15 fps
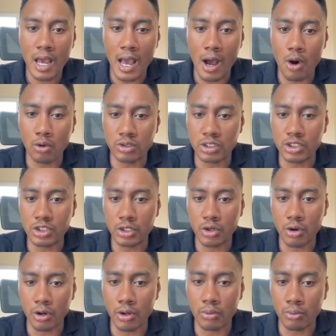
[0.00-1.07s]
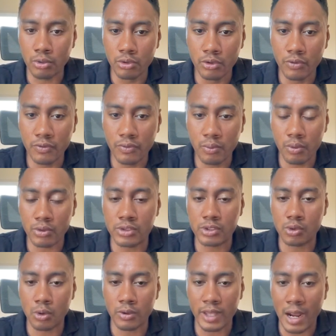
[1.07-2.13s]
How old is your current roof? We'll
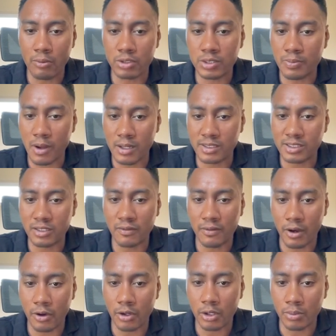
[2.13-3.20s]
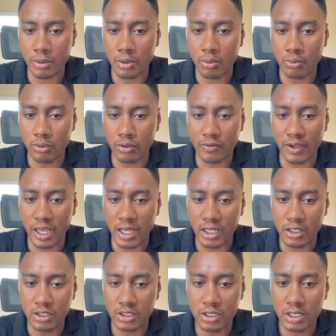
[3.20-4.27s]
store that response in a variable roof
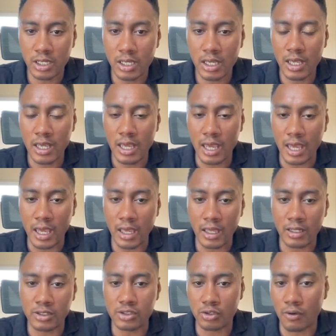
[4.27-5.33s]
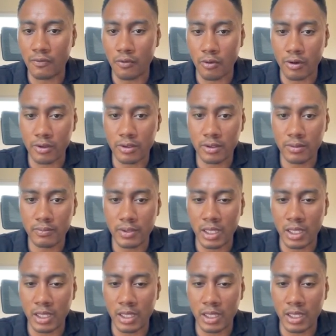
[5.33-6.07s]
age, and so forth.